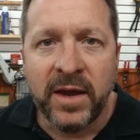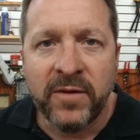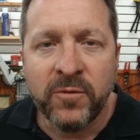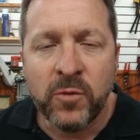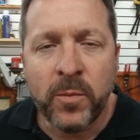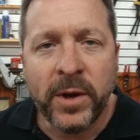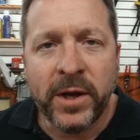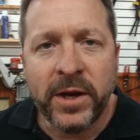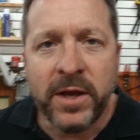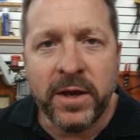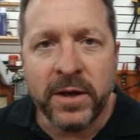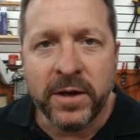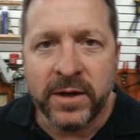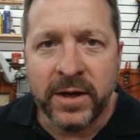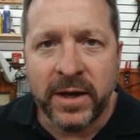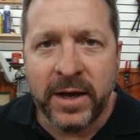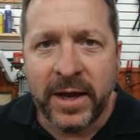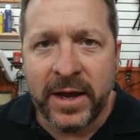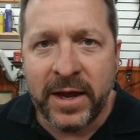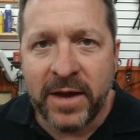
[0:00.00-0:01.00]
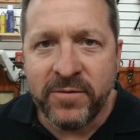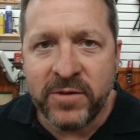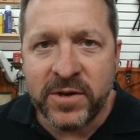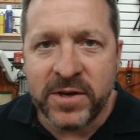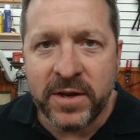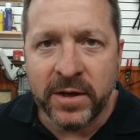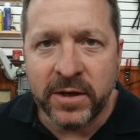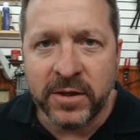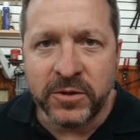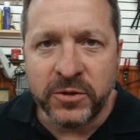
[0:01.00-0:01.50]
Hey everybody, I
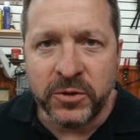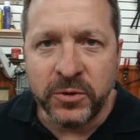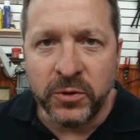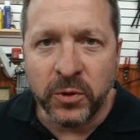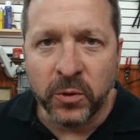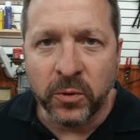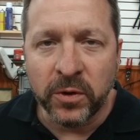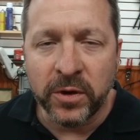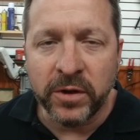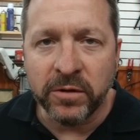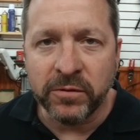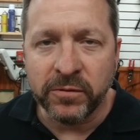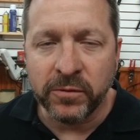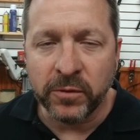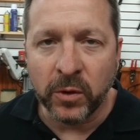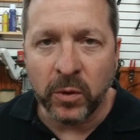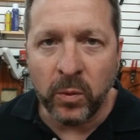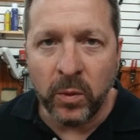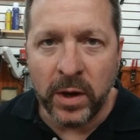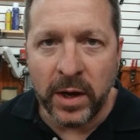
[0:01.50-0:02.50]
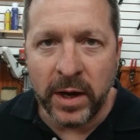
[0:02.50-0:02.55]
haven't done a tutorial for a